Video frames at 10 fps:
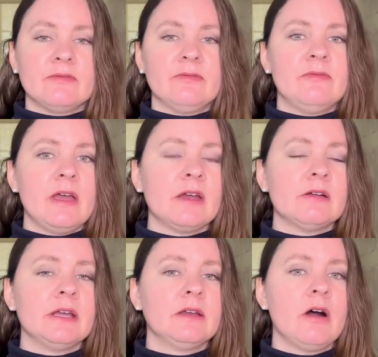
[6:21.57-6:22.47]

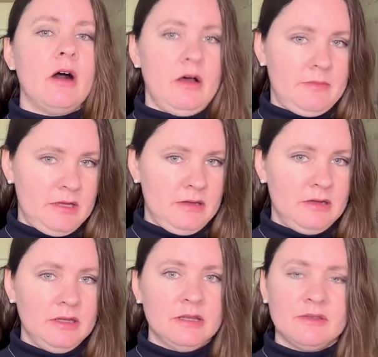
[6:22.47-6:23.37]
very
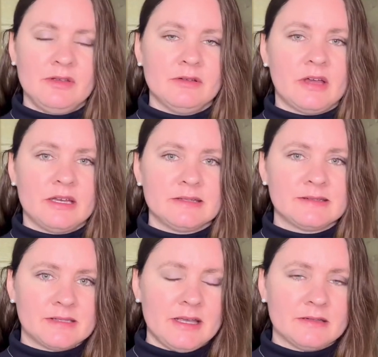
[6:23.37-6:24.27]
common in the United
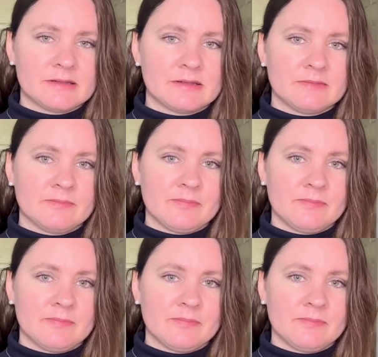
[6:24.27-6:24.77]
States.